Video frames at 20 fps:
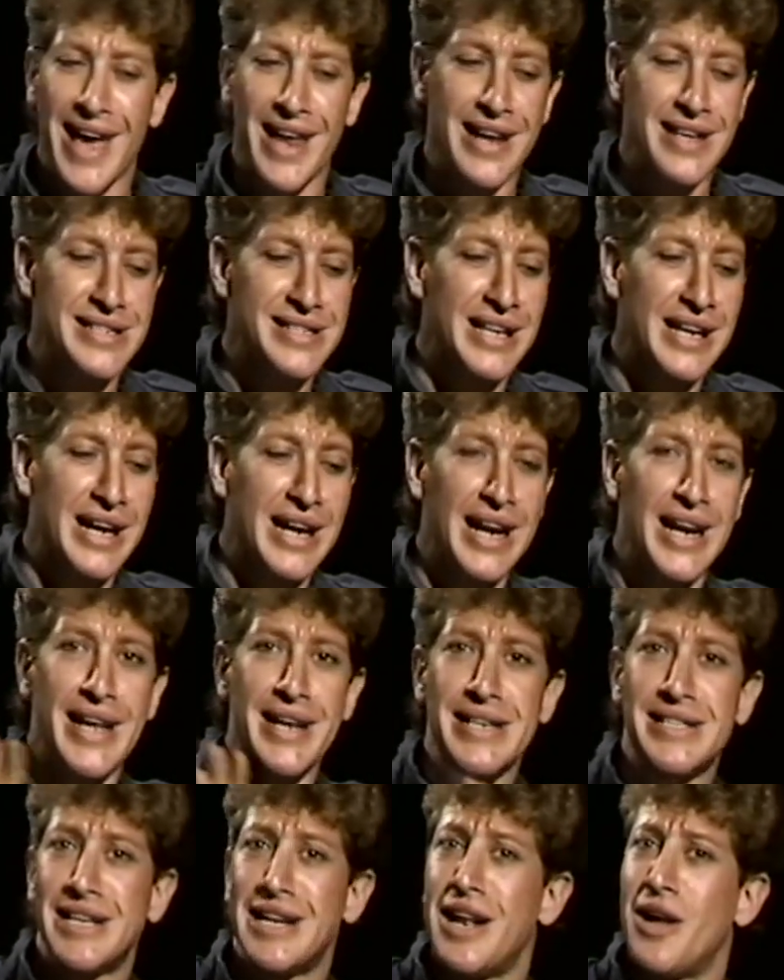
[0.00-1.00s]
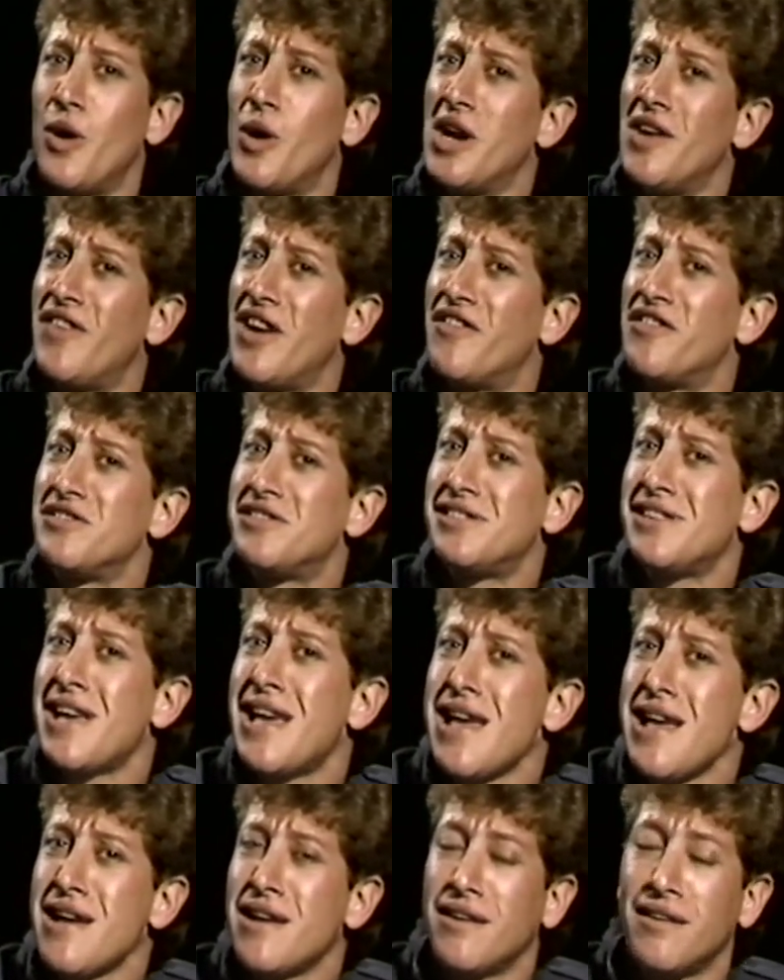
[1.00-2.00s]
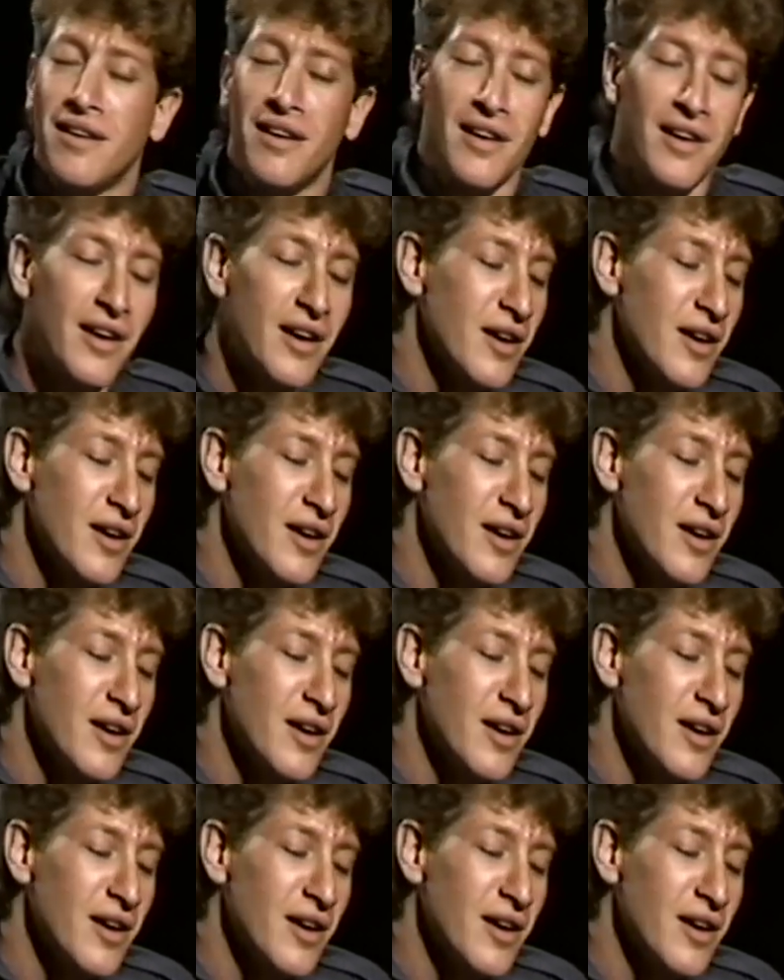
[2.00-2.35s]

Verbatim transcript: that is the cleanest little hole I've ever seen."